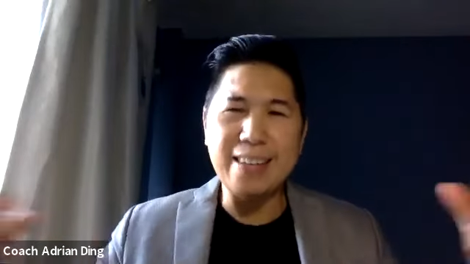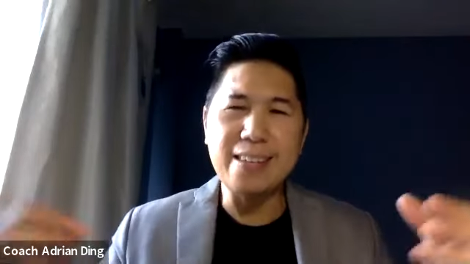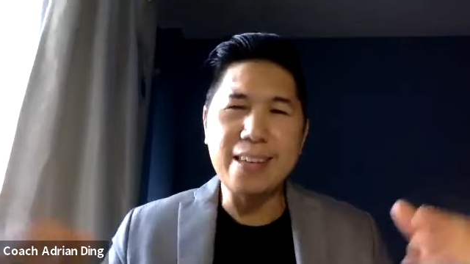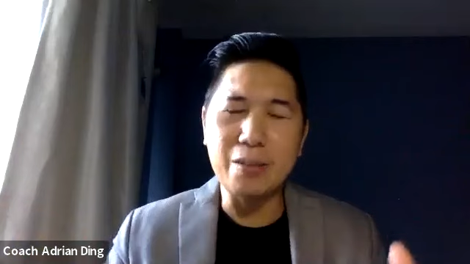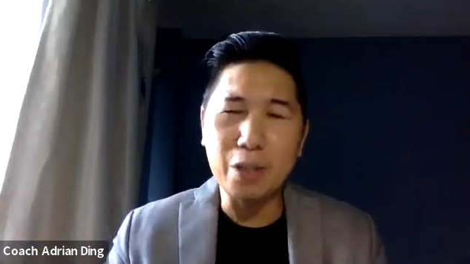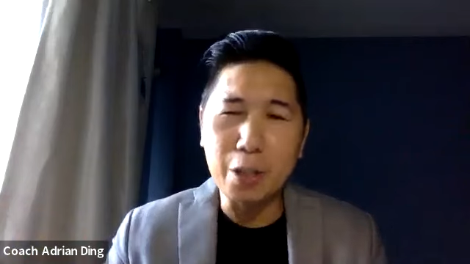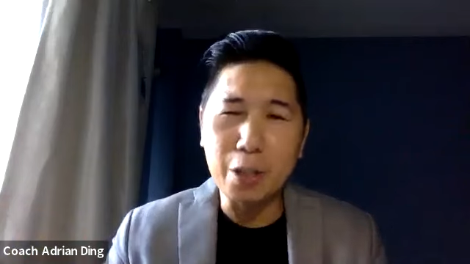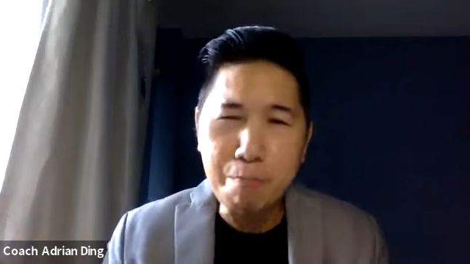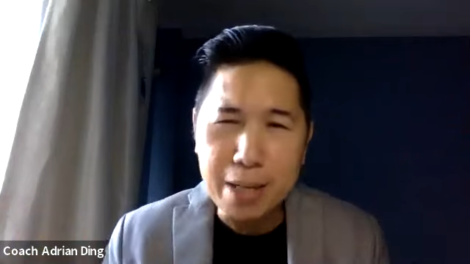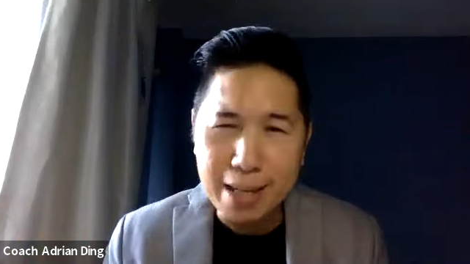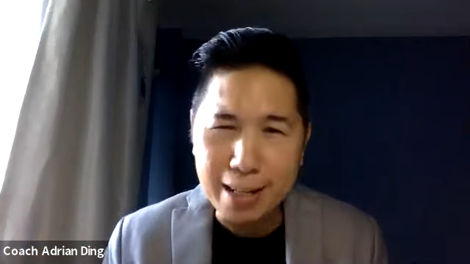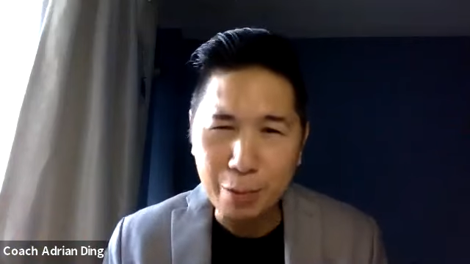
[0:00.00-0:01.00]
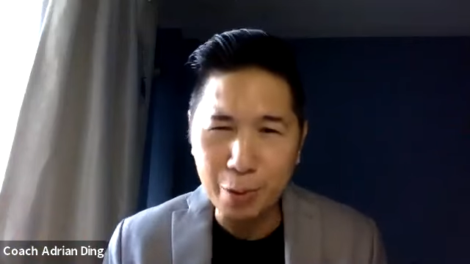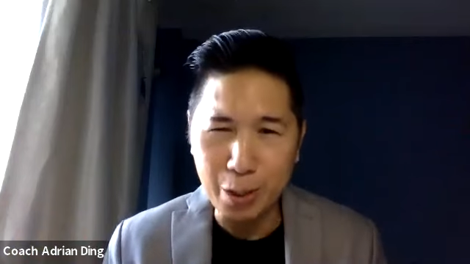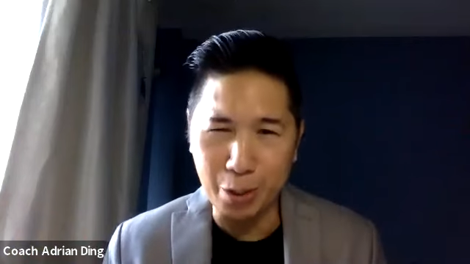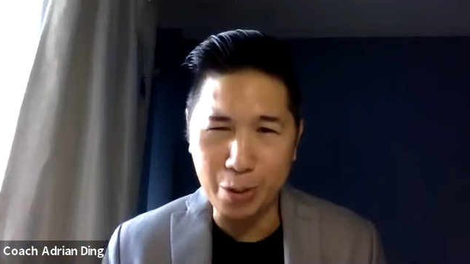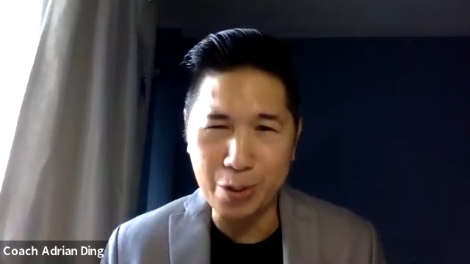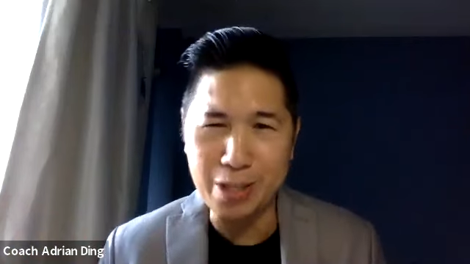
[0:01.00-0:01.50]
instead of competing with
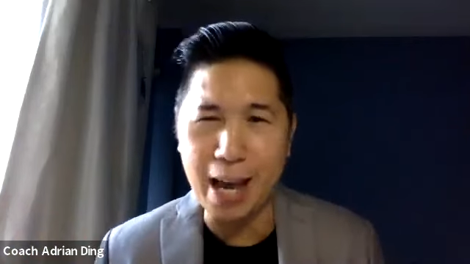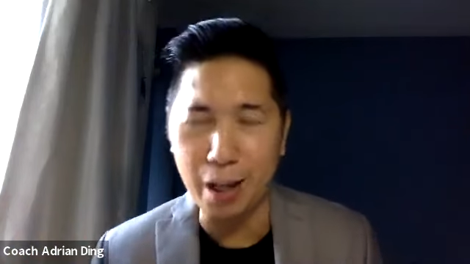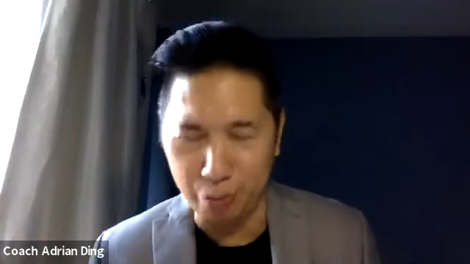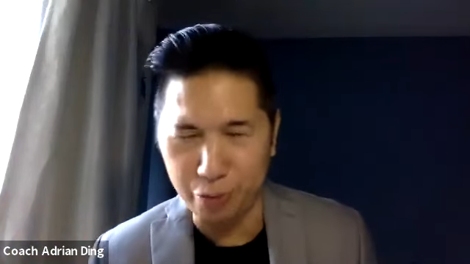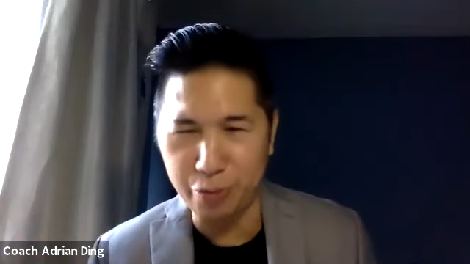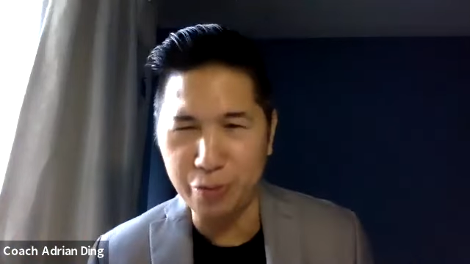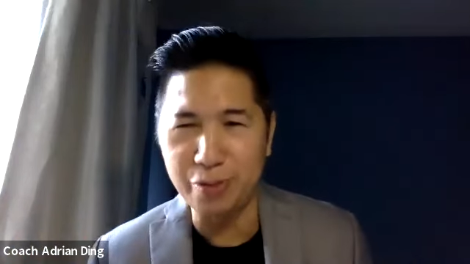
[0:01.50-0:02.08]
yourself.